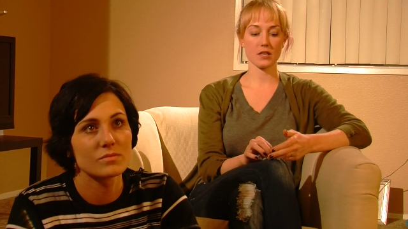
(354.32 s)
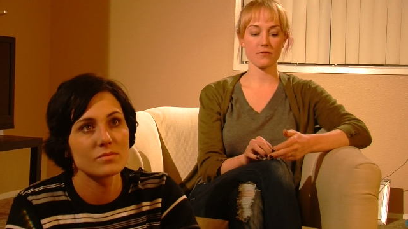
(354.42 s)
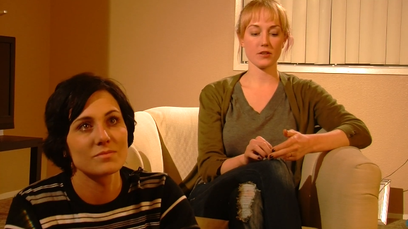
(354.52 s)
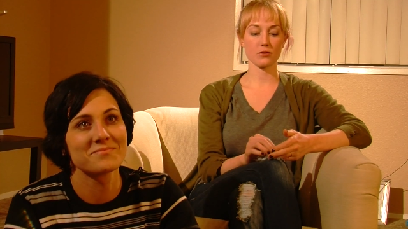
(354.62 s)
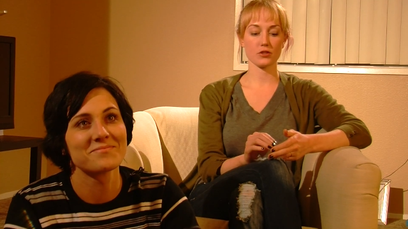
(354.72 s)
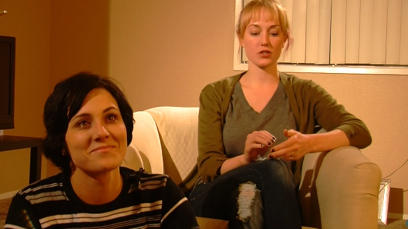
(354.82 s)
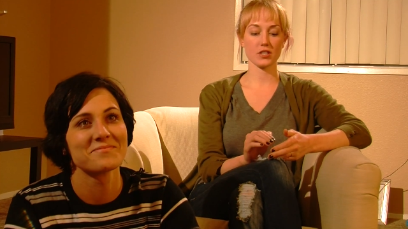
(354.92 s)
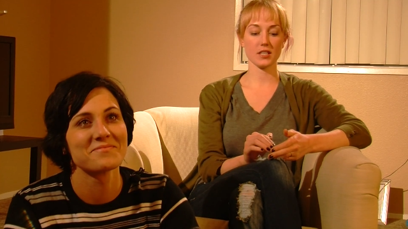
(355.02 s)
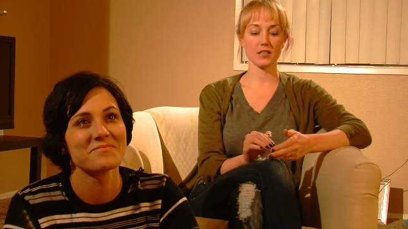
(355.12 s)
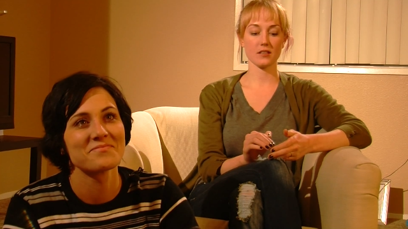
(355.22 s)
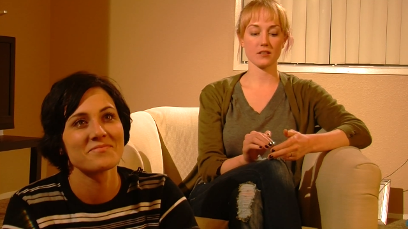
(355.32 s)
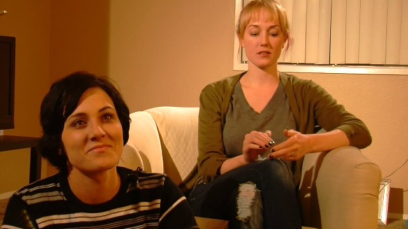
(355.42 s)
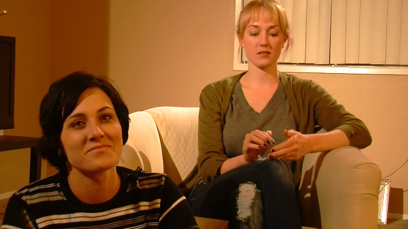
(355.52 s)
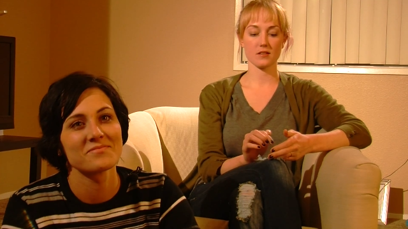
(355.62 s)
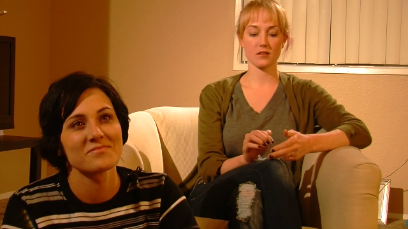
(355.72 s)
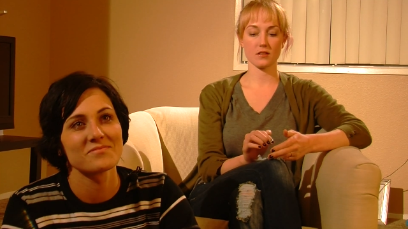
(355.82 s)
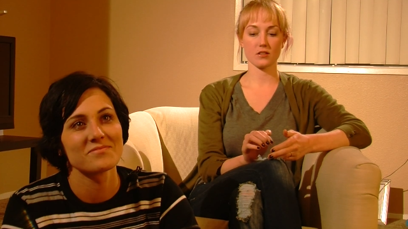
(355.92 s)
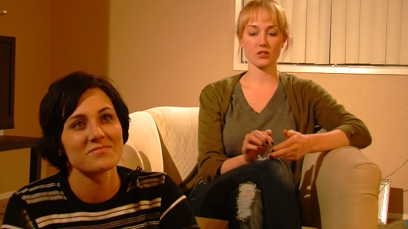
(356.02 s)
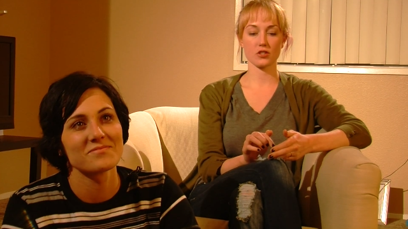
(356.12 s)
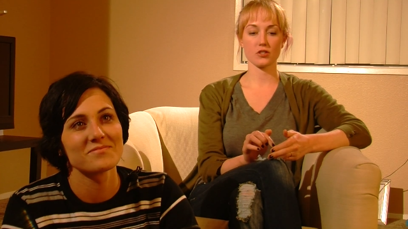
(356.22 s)
Speaker 1: if, if she
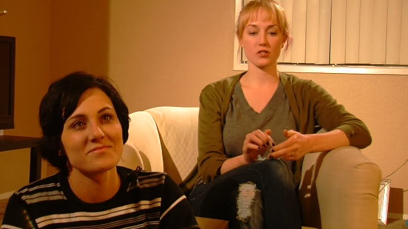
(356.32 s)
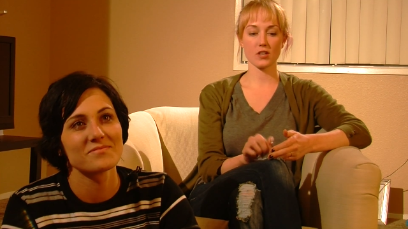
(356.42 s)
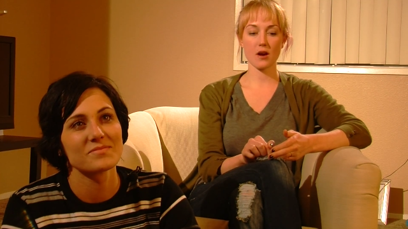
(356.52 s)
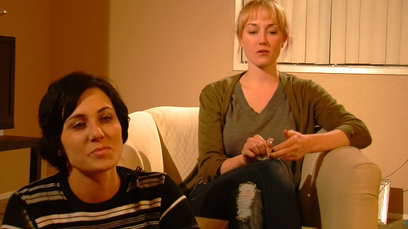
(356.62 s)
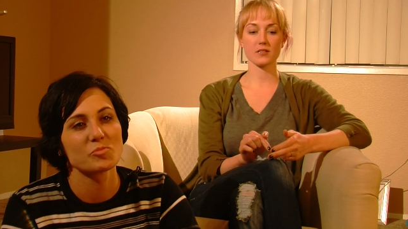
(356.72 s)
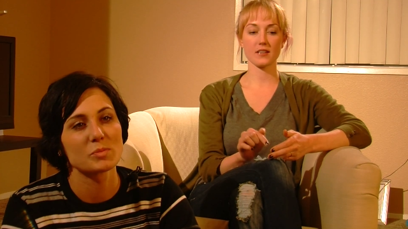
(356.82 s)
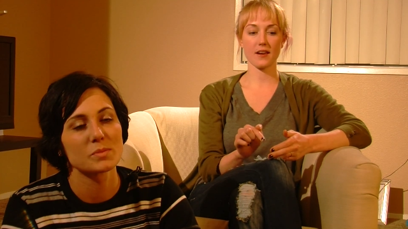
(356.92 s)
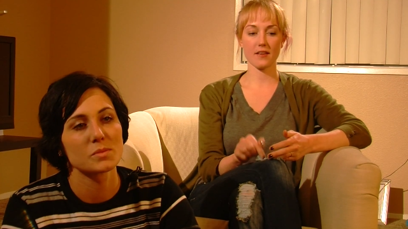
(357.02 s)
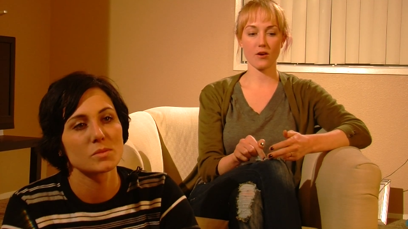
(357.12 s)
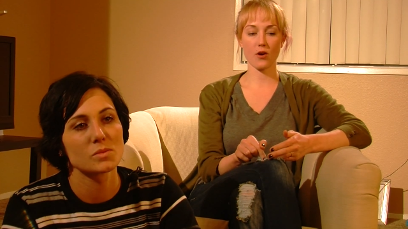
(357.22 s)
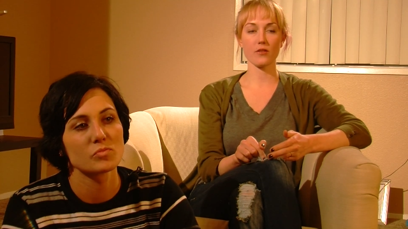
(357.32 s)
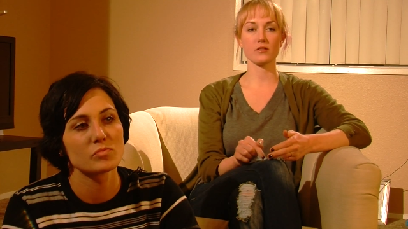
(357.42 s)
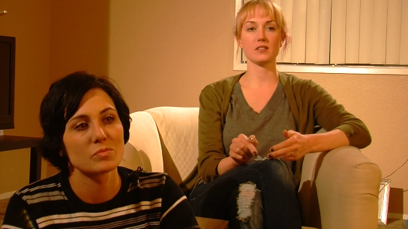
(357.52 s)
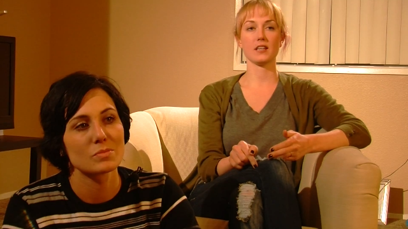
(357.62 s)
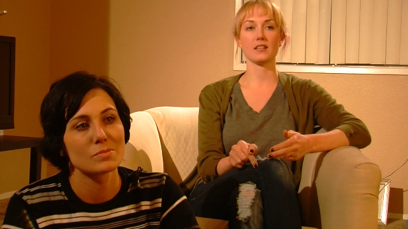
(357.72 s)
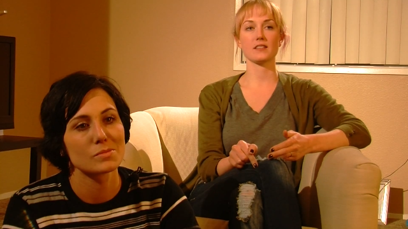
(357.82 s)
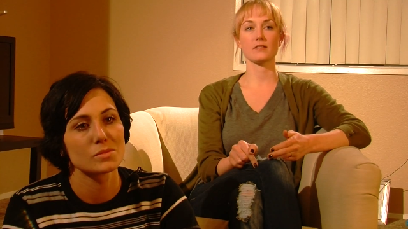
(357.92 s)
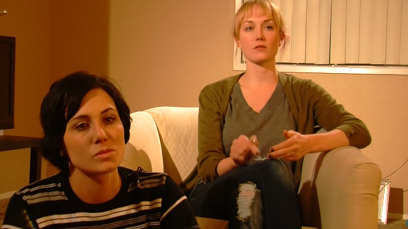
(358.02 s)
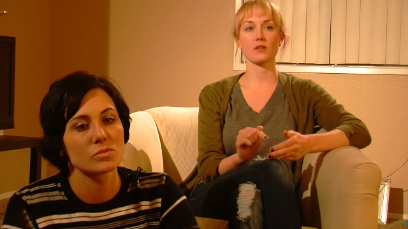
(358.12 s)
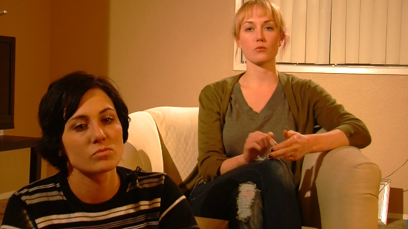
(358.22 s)
showers all those days
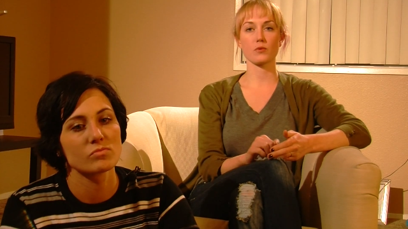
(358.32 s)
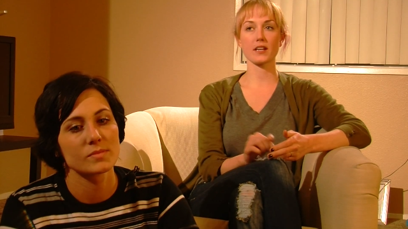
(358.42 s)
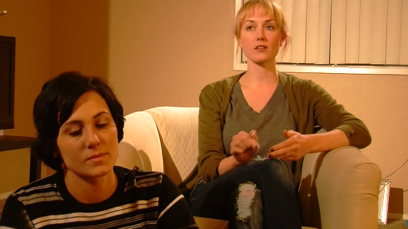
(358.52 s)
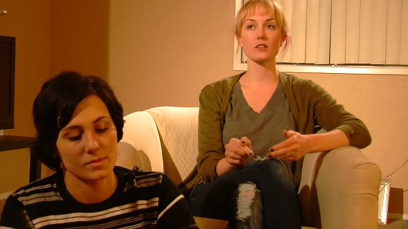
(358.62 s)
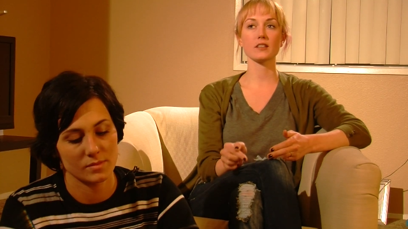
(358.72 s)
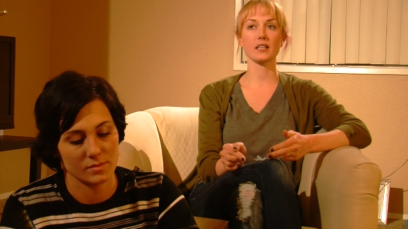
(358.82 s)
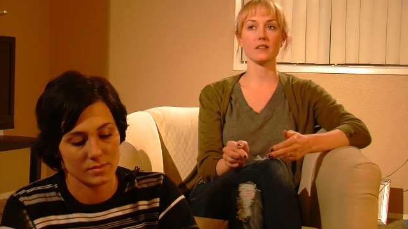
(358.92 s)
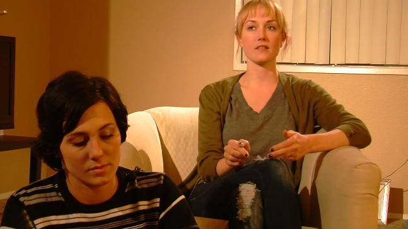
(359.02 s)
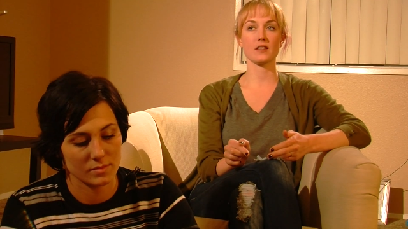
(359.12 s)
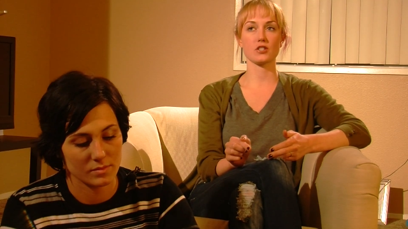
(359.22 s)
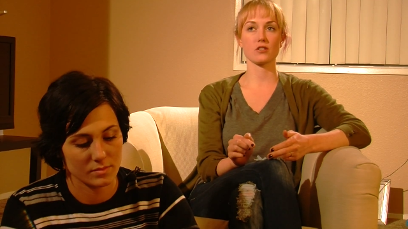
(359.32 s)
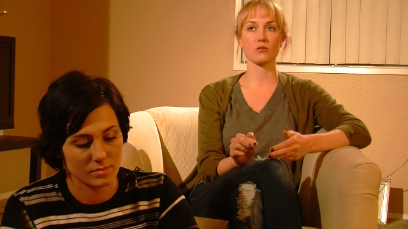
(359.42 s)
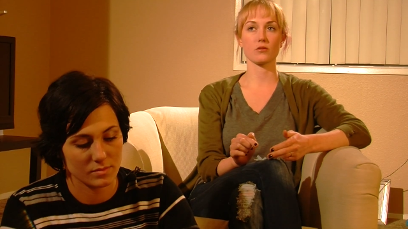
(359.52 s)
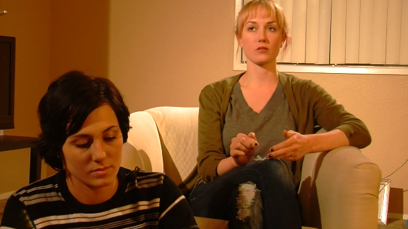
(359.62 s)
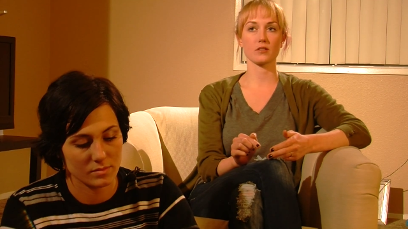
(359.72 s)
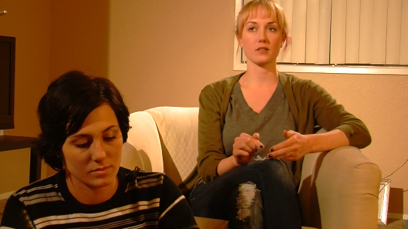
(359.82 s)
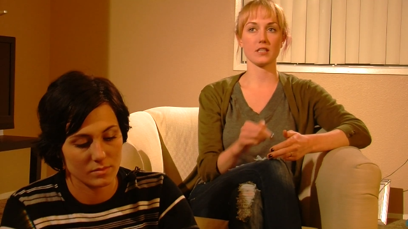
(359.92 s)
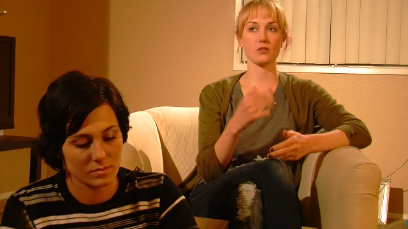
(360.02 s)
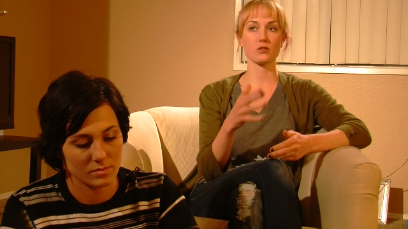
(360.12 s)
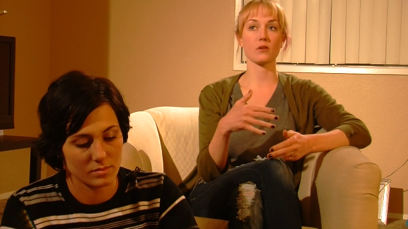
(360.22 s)
regularly, then she'll get
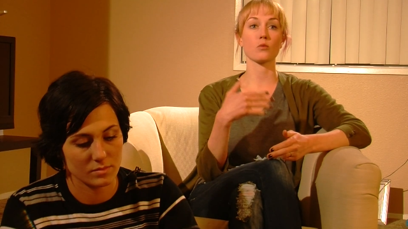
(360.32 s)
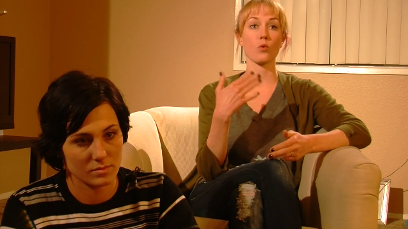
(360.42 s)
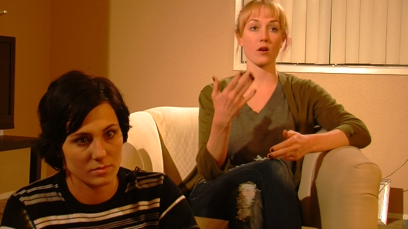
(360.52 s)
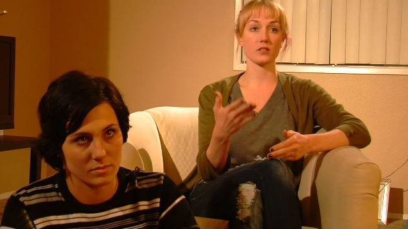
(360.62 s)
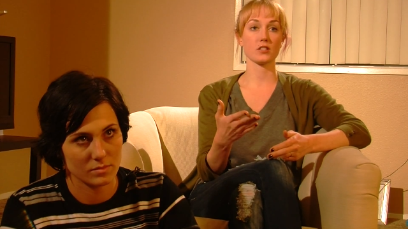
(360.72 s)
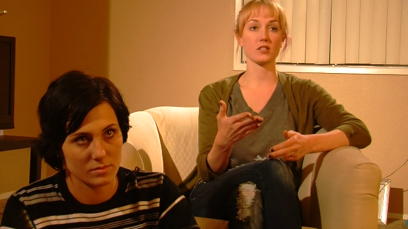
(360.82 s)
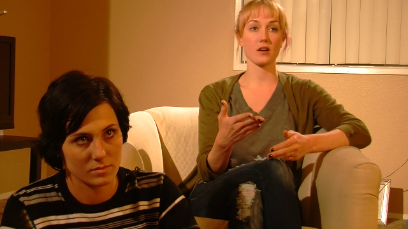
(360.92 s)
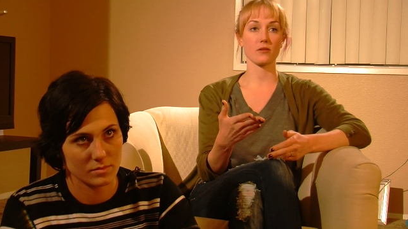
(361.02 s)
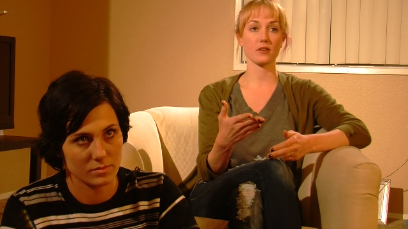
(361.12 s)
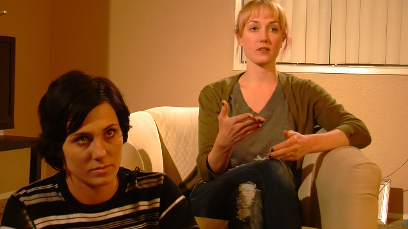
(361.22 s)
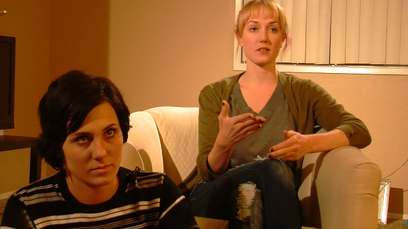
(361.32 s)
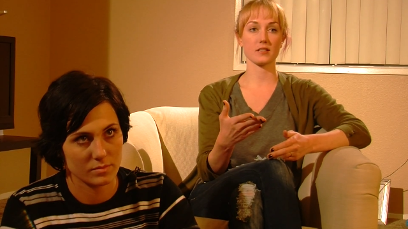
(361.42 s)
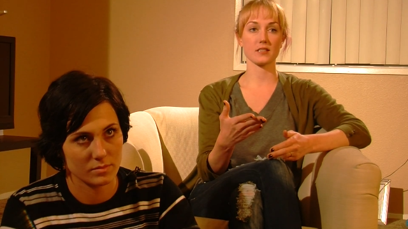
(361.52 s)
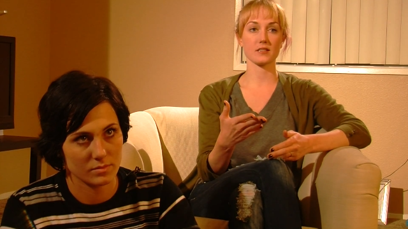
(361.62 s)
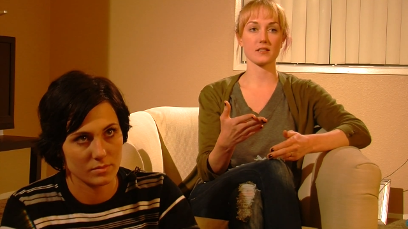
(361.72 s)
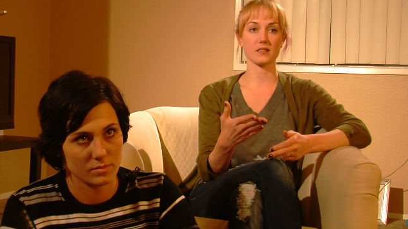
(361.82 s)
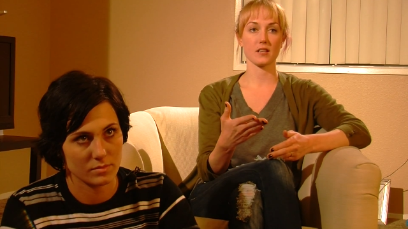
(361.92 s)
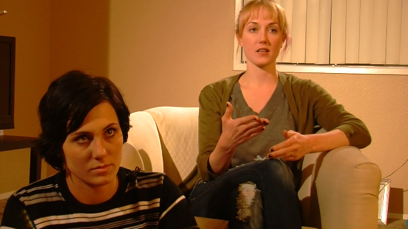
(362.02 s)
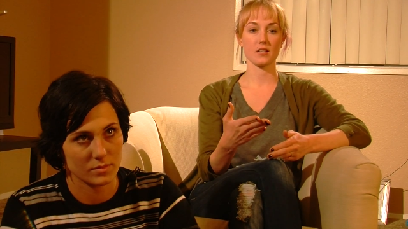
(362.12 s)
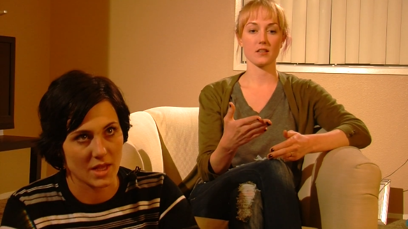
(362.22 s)
used to it and want to shower because it's
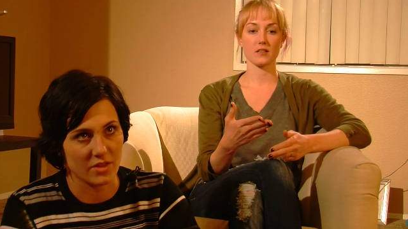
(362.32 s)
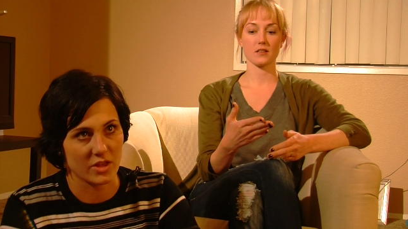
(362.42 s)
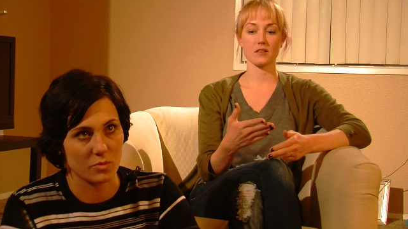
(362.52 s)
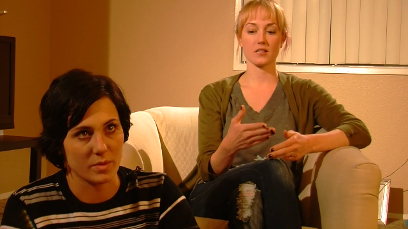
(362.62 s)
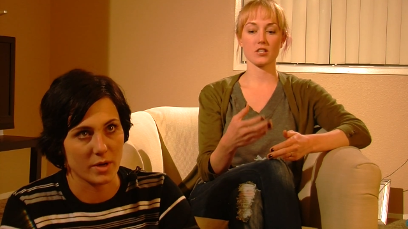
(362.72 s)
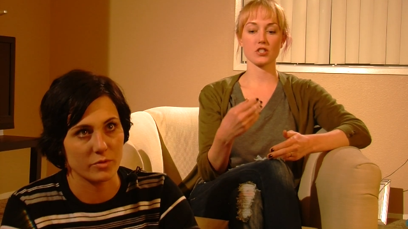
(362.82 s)
Speaker 2: now that'll be my